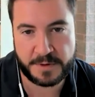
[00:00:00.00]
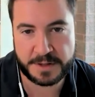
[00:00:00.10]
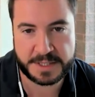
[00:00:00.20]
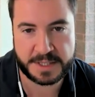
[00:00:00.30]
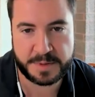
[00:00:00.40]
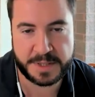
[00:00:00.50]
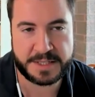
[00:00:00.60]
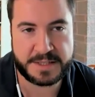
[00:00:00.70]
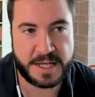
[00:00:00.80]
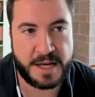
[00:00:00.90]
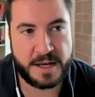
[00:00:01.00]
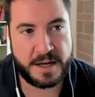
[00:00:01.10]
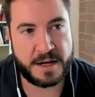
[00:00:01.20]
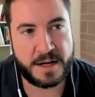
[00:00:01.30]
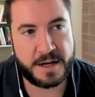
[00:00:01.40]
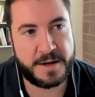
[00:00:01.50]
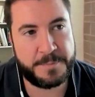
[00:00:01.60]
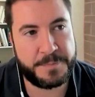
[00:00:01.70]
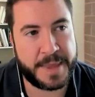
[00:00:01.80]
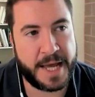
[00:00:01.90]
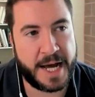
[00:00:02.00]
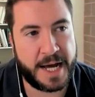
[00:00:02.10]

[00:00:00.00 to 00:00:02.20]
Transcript: falls into place um,